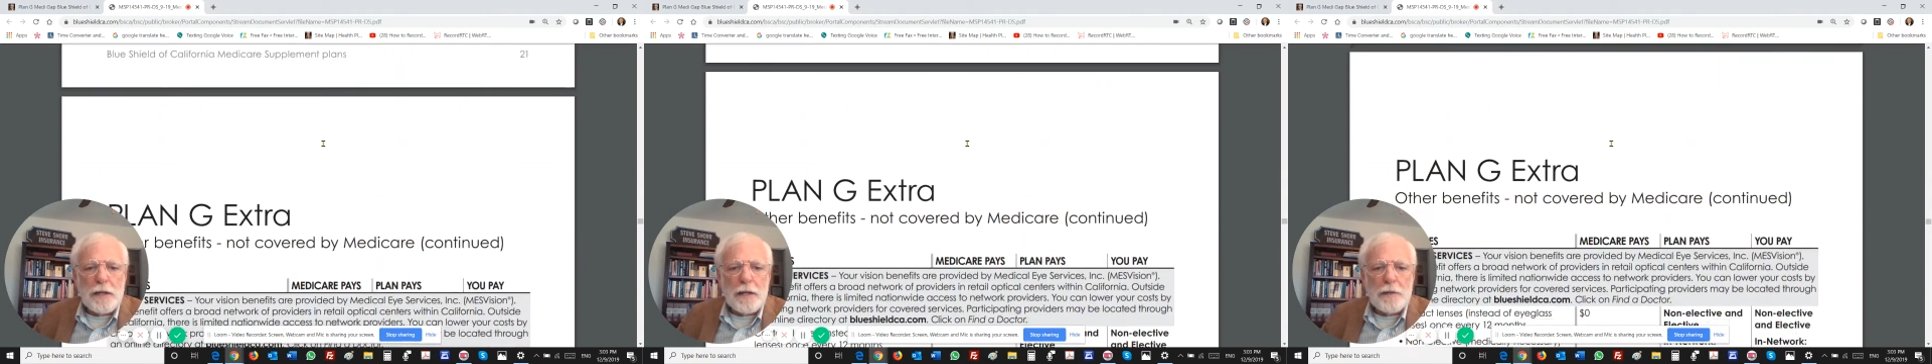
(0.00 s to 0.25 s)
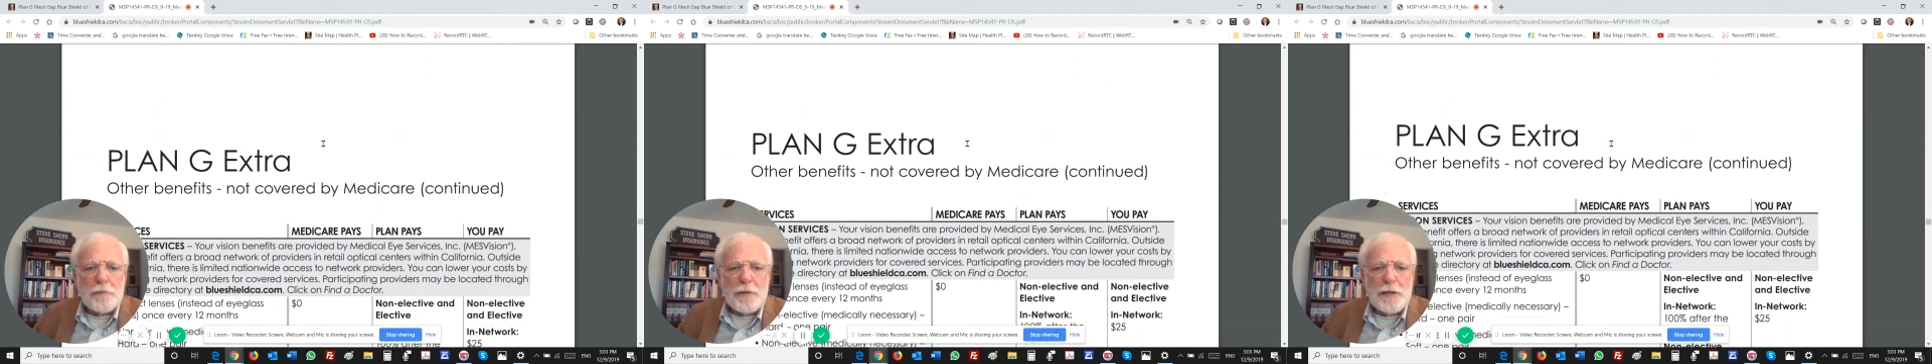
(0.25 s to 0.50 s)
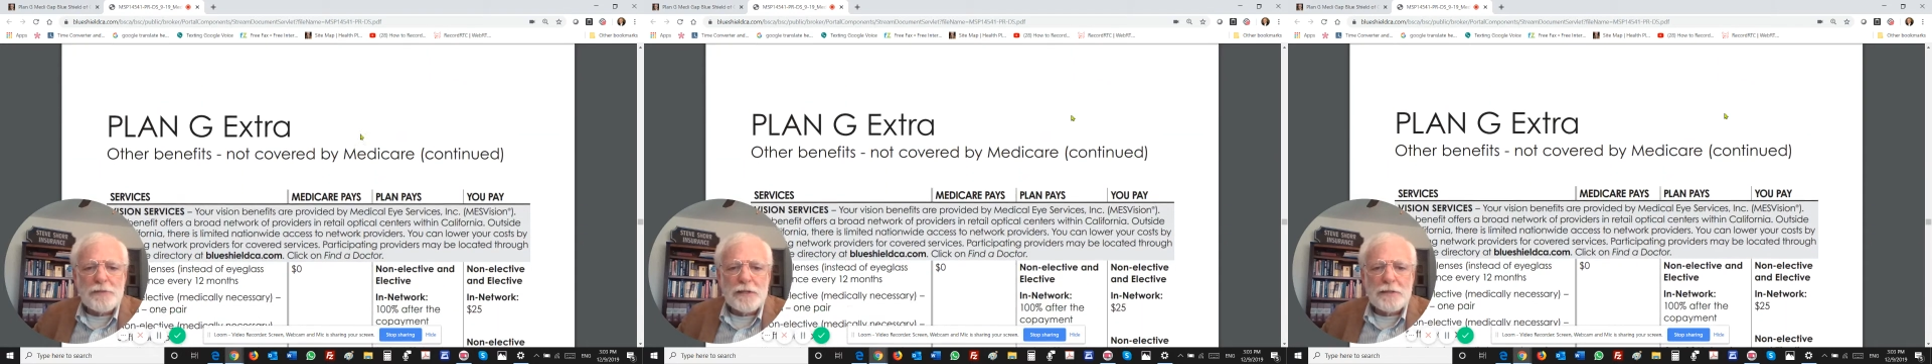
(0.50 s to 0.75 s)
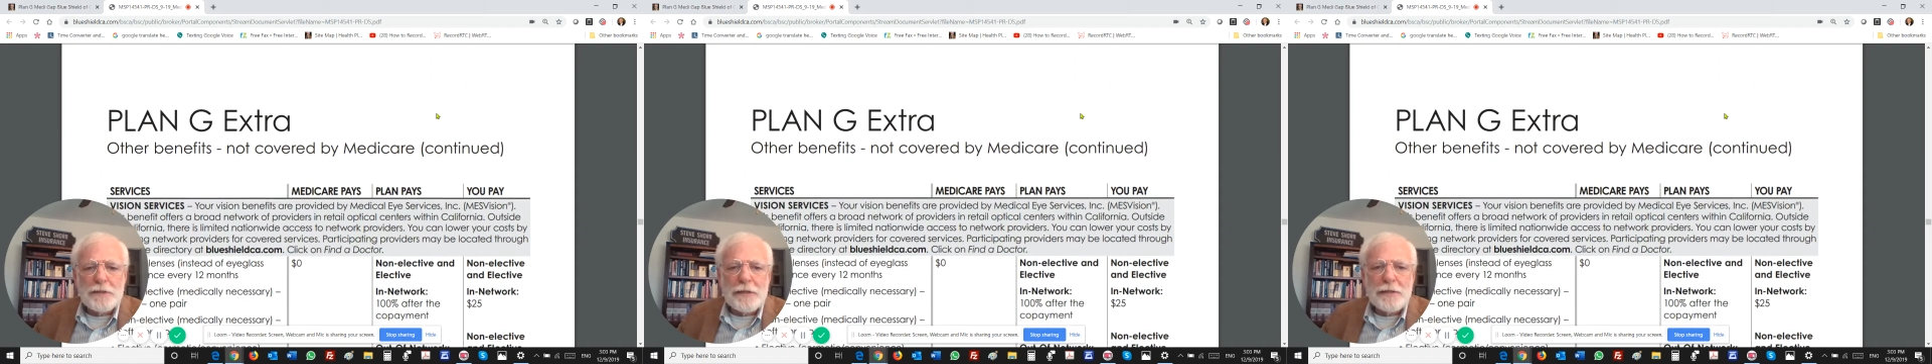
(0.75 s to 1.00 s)
and
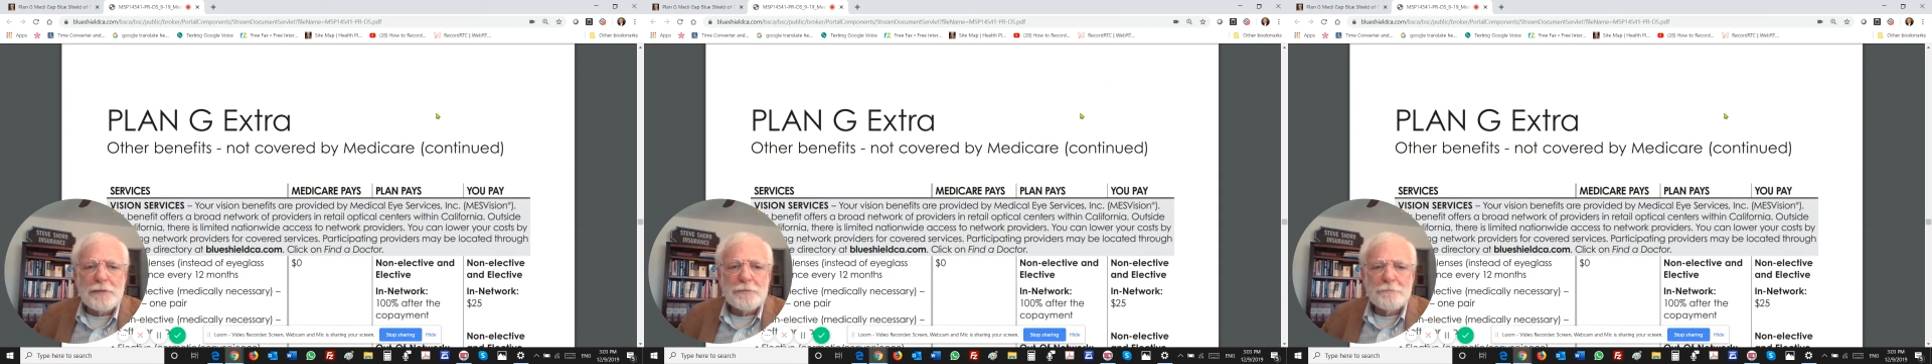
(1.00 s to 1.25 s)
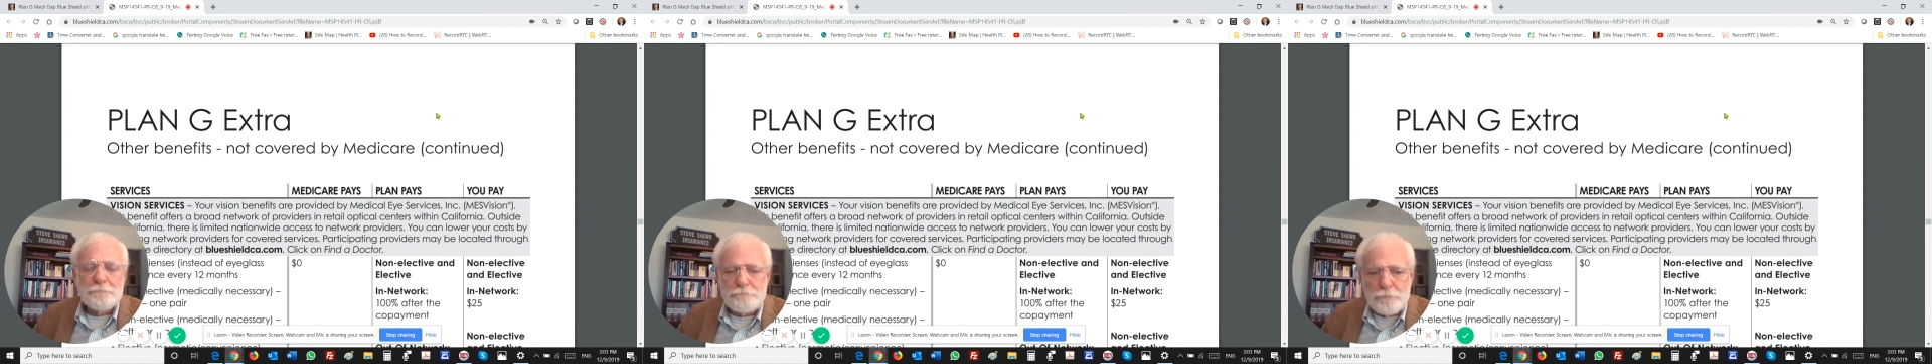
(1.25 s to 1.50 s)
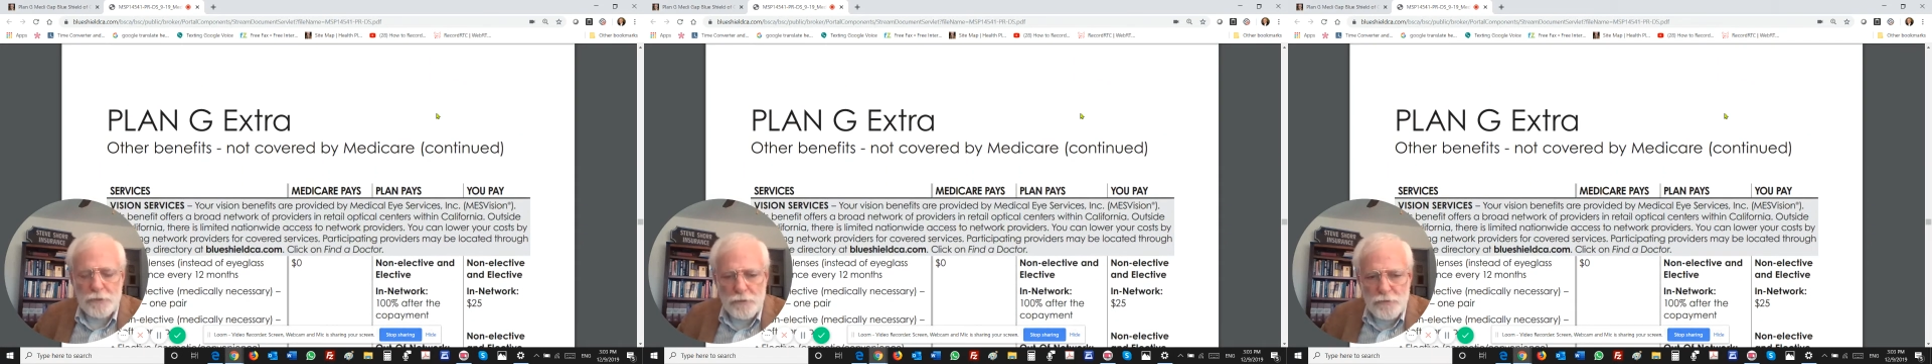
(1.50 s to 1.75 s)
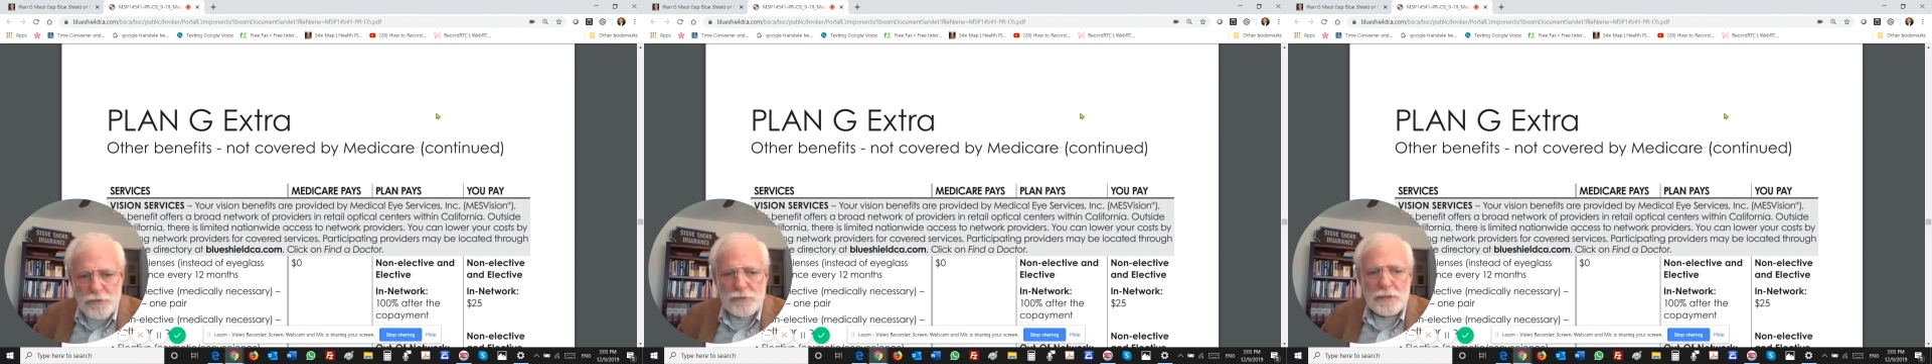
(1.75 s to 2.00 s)
basically,
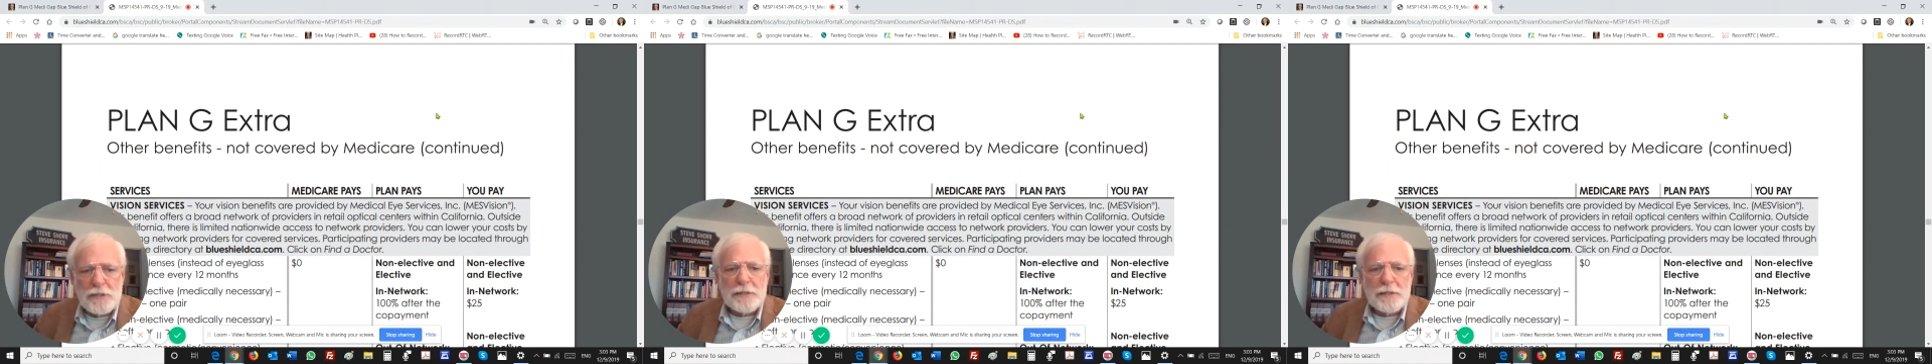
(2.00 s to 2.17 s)
just